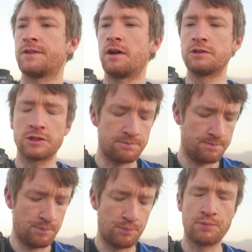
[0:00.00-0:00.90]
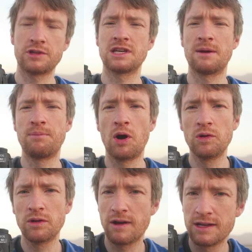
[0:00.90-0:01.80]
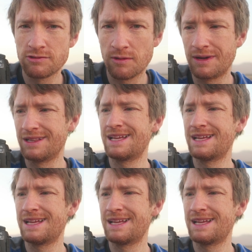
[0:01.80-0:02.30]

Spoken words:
So I'm just putting a polariser on my